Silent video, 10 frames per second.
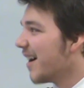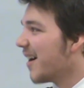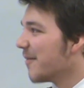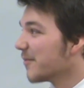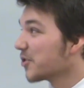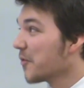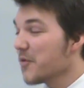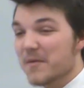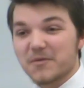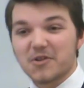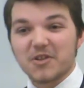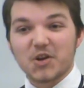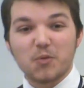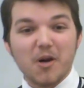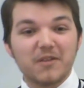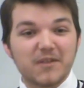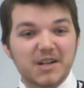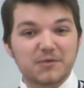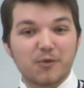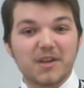Um, so if you have a vehicle that
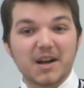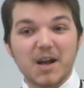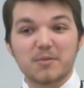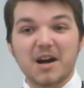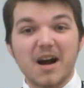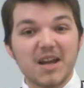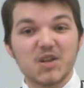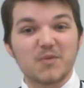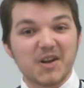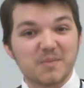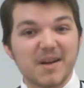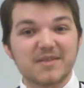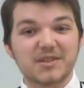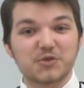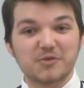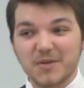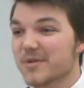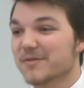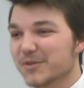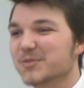qualifies for that, I would highly recommend that you get
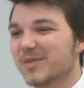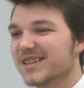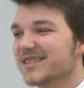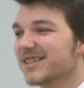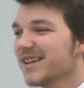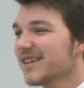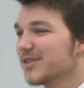one of those plates,